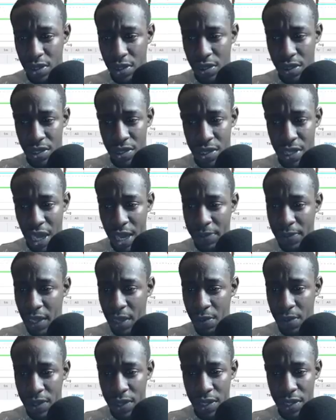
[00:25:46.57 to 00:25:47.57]

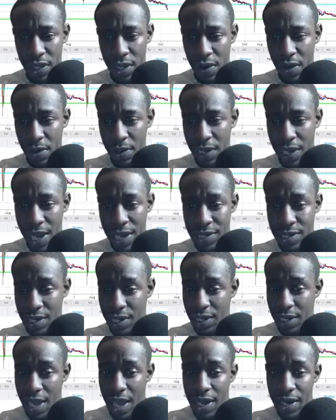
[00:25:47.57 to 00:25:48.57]
Ethereum Classic.
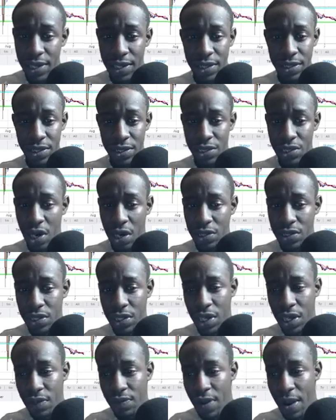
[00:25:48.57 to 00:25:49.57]
A lot of these charts are
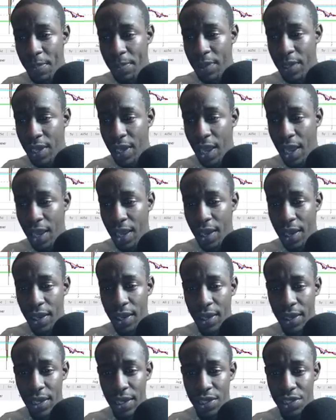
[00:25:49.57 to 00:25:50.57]
gonna replicate
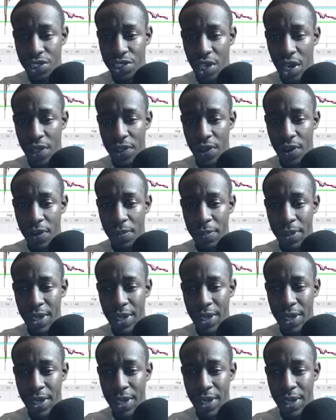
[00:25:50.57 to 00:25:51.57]
each other
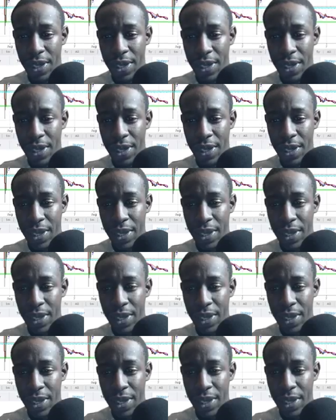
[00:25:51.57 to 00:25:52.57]
because of the
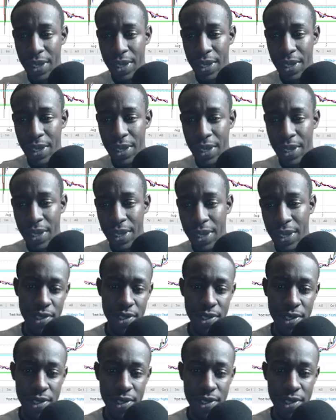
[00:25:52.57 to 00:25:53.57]
circumstances, and the
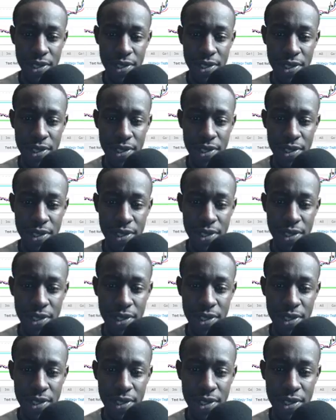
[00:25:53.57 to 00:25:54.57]
circumstances are
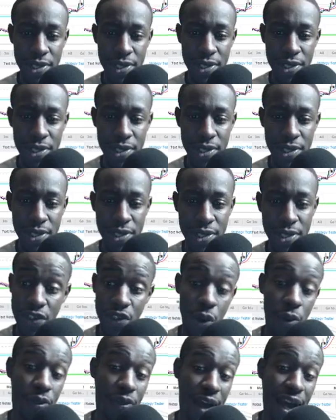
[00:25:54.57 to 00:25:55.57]
Bitcoin is taking off,
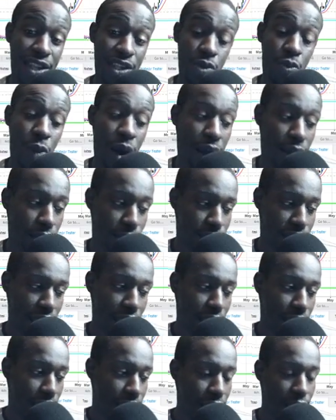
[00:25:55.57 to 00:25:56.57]
so that's why they're
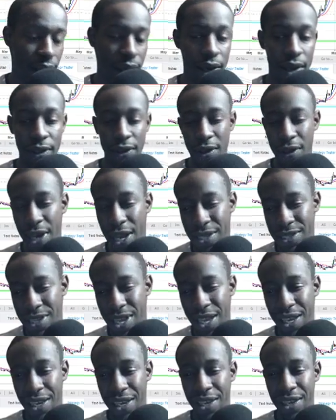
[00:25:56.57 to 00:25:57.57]
tanking. They're not
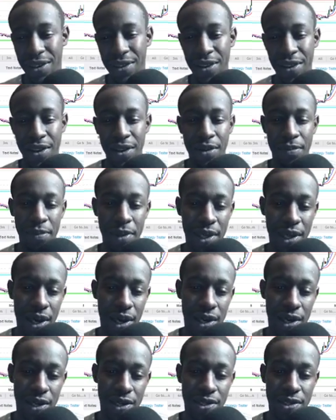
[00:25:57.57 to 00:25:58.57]
tanking
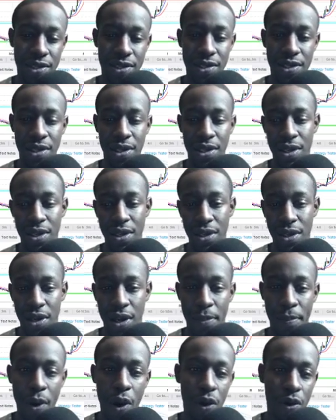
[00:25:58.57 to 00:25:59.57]
because
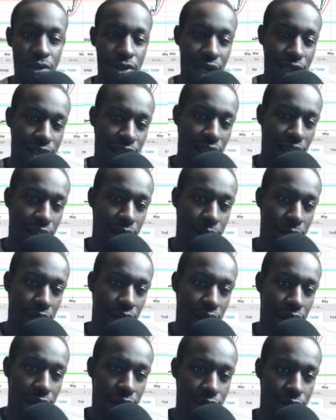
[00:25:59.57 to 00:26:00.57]
Komodo's not tanking
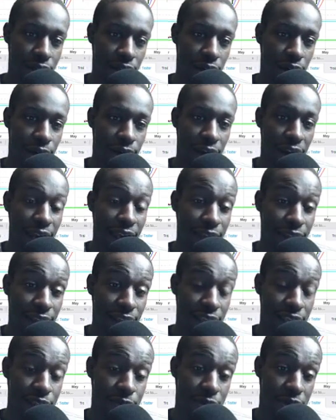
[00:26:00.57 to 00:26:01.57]
because of
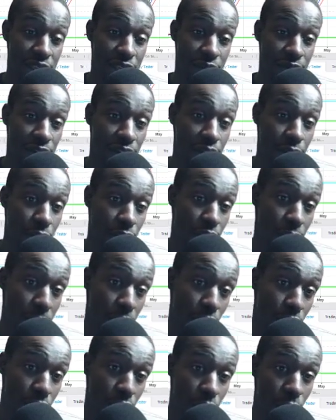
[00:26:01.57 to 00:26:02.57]
anything specifically with
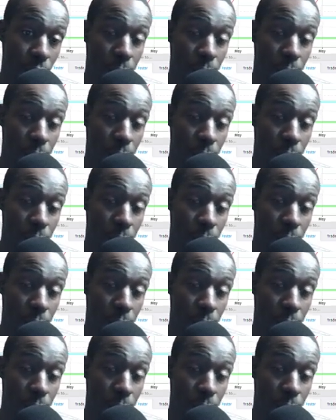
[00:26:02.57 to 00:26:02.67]
Komodo,